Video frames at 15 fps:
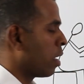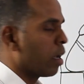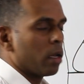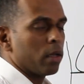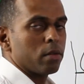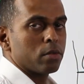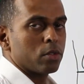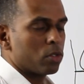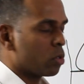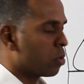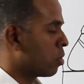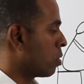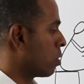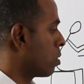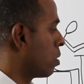there, so
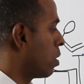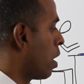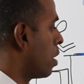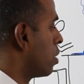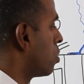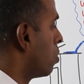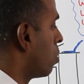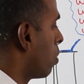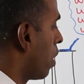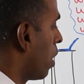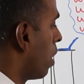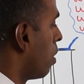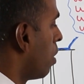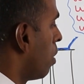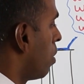there is no
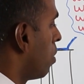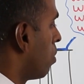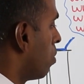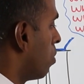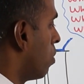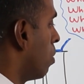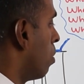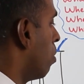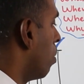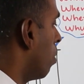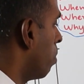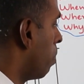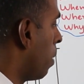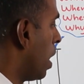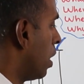
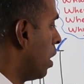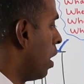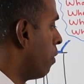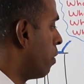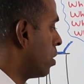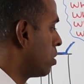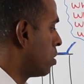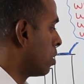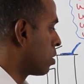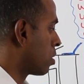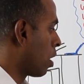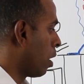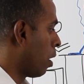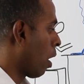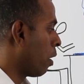many levels.
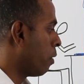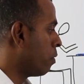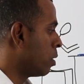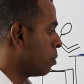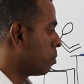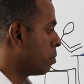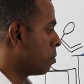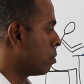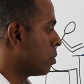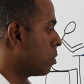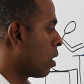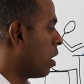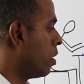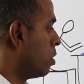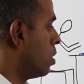Just
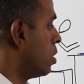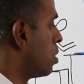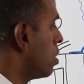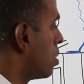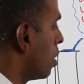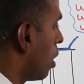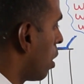this is